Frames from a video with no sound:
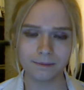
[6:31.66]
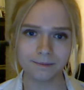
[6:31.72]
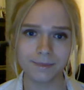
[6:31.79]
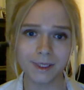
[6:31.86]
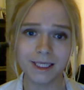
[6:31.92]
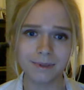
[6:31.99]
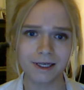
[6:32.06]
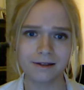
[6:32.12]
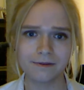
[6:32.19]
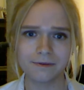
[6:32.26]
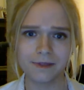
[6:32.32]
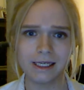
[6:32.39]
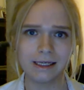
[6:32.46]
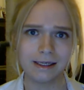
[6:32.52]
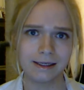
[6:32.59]
being part of
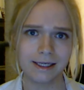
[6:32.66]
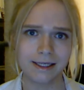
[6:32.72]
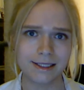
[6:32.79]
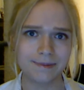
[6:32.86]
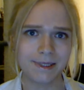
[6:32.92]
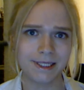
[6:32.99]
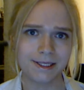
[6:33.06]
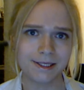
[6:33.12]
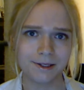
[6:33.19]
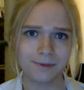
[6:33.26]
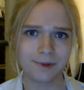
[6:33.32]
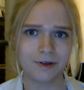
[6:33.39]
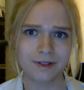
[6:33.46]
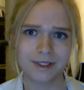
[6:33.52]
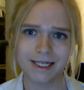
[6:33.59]
the LGBT
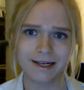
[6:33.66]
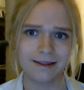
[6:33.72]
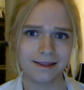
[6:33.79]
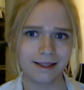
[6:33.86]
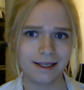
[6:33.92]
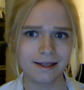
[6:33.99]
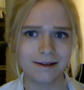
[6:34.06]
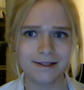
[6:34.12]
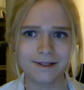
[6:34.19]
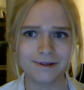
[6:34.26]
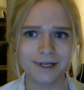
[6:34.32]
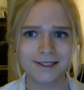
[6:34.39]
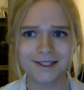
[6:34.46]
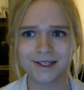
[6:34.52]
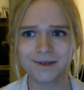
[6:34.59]
community and the
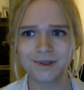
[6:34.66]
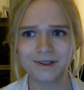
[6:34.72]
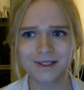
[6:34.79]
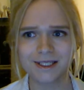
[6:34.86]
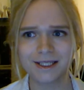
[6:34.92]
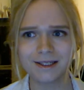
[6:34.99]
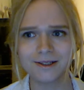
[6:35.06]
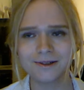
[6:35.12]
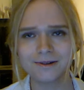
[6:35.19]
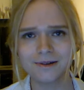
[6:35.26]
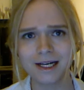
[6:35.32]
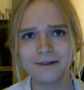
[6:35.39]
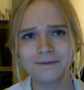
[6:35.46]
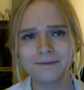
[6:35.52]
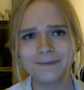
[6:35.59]
trans community, you know,
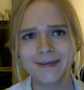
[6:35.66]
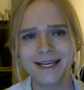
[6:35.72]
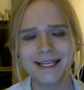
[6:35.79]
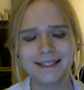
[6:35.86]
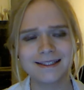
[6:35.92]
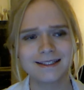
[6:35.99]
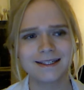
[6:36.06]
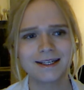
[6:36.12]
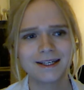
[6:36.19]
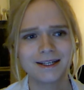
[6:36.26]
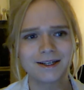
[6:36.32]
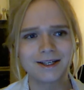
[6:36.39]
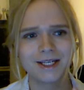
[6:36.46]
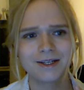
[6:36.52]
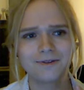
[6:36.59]
I've made
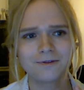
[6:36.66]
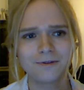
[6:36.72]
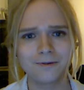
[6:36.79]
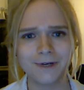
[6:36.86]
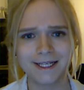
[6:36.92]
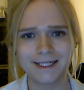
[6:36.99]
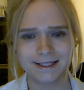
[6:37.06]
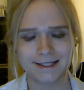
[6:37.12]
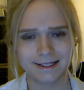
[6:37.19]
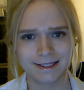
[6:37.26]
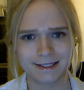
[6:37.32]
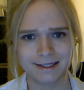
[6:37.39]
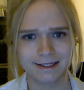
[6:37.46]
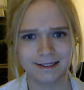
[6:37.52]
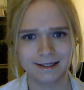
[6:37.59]

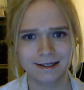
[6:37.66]
friends